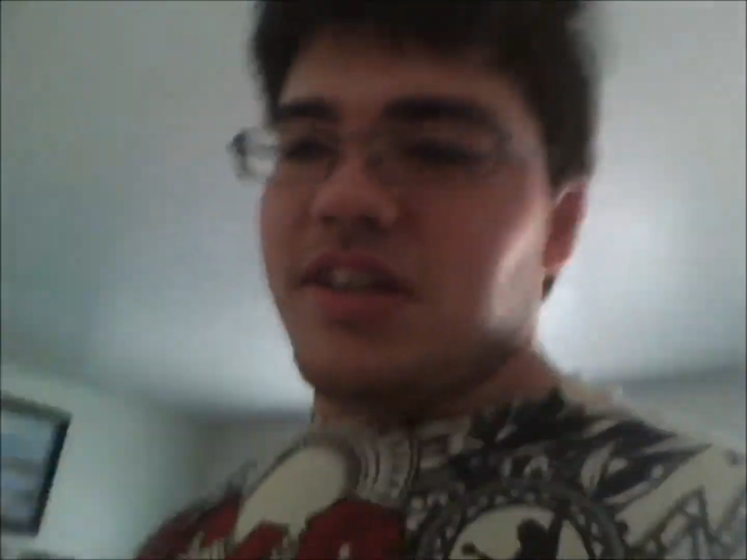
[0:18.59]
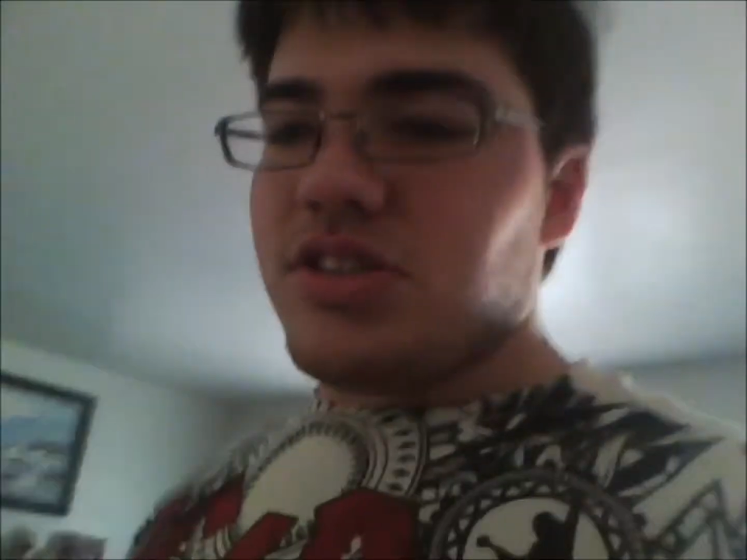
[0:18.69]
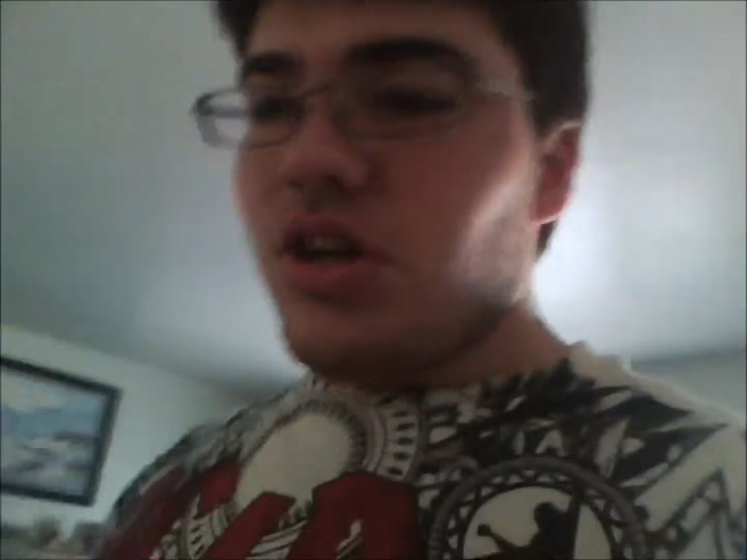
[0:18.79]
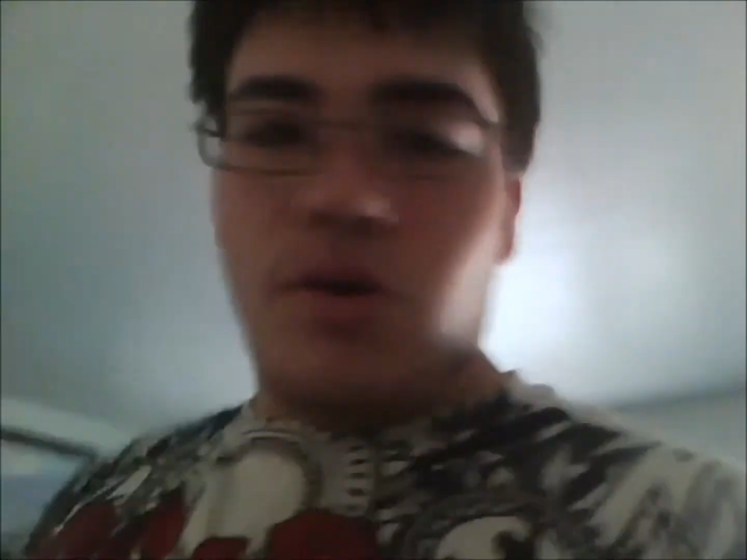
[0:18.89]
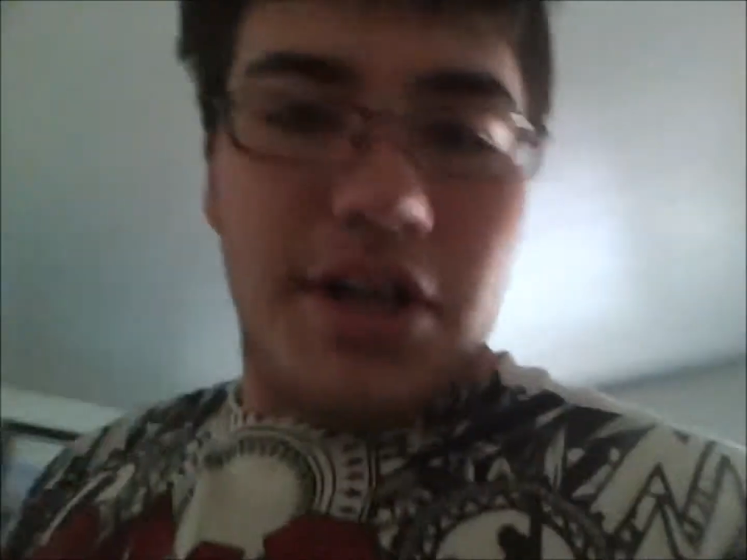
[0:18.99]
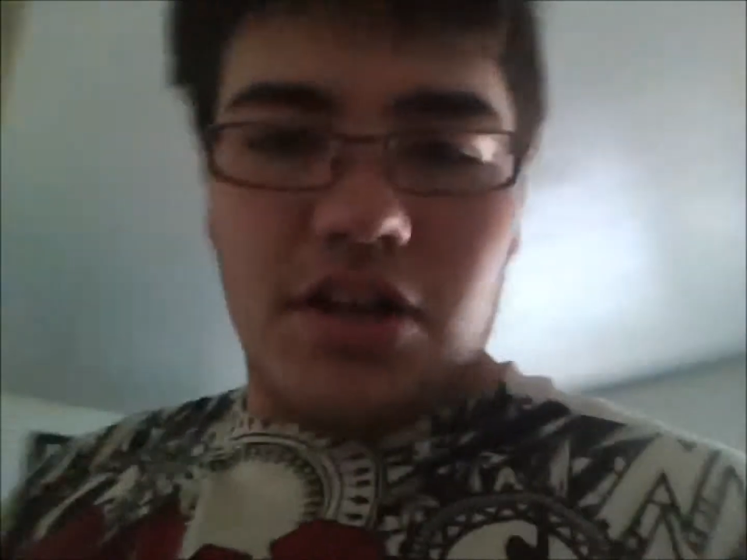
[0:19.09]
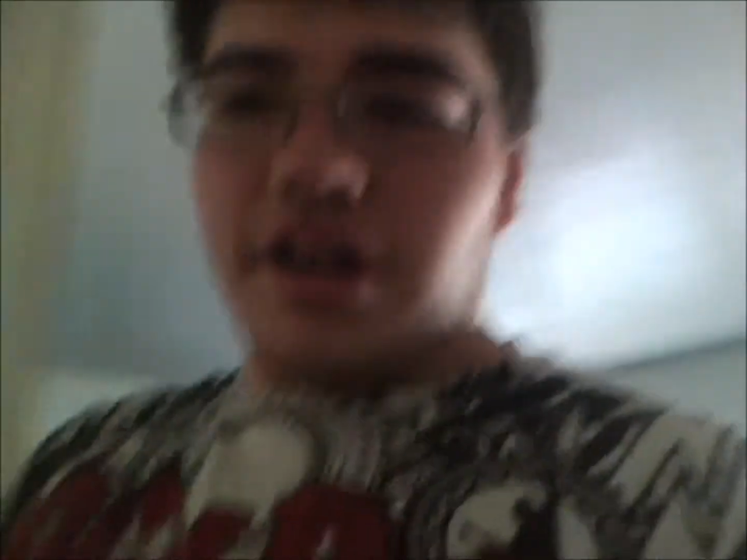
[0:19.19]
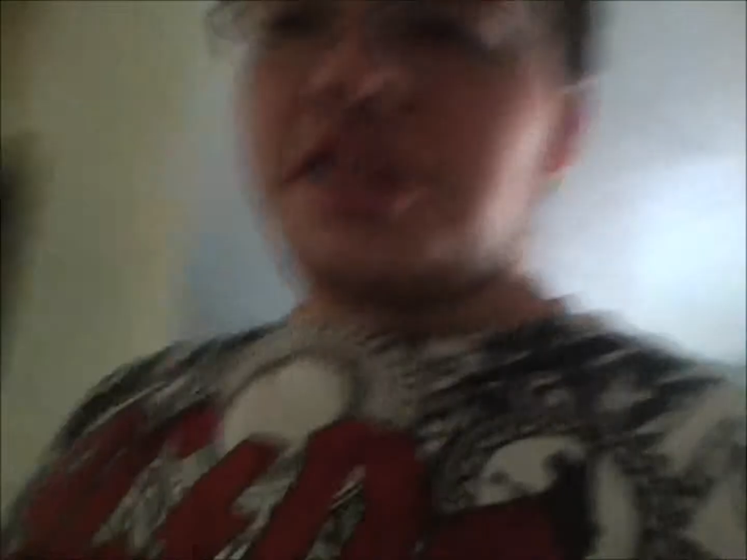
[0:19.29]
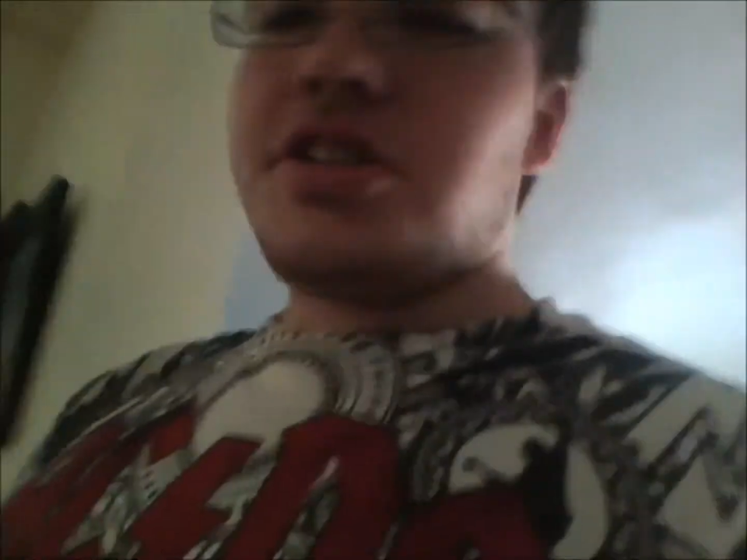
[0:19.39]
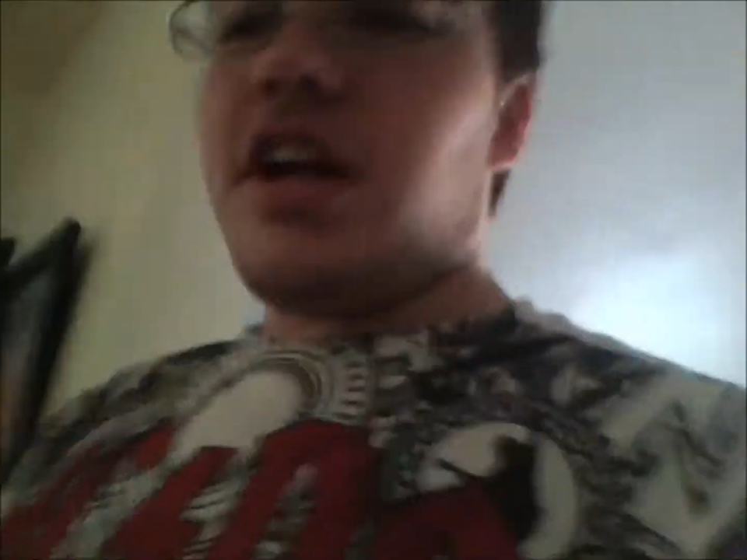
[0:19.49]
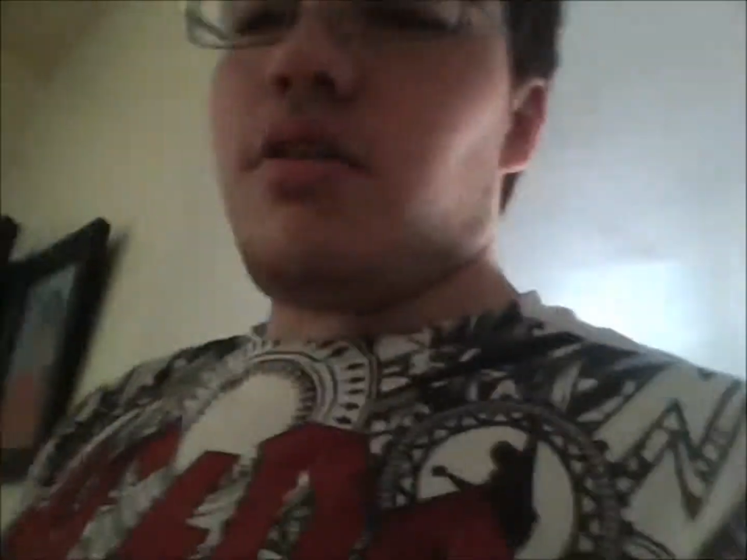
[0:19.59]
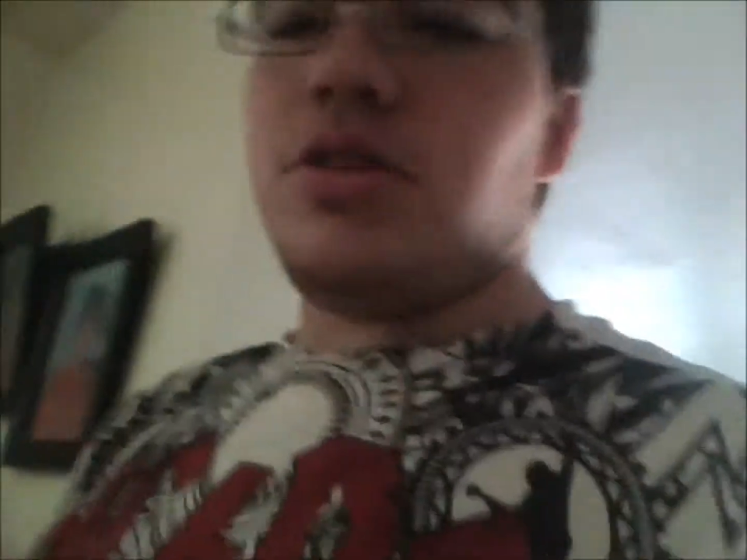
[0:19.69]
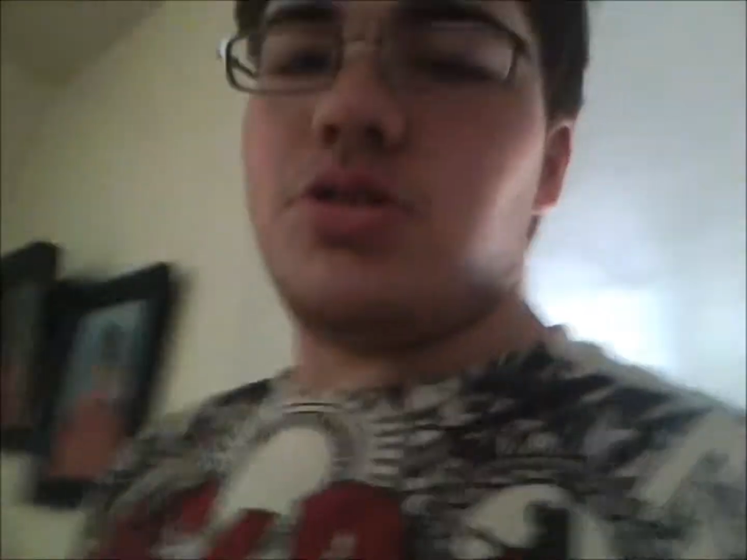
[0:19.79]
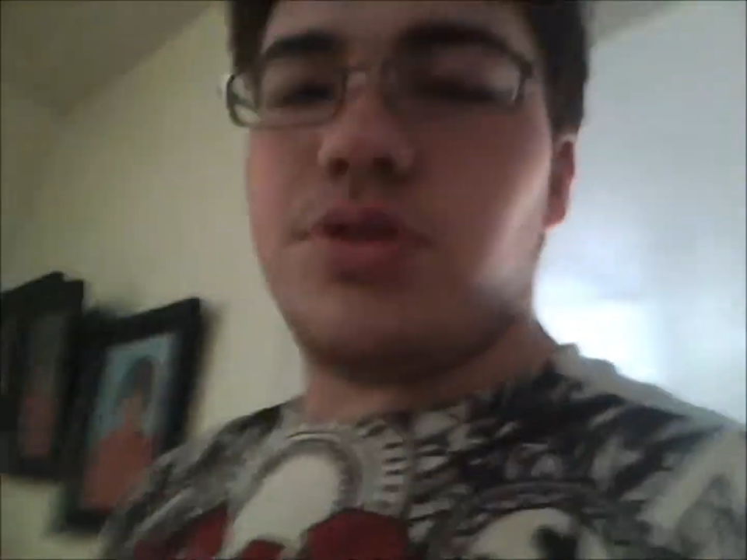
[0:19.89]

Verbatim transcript: so I thought I'd share with you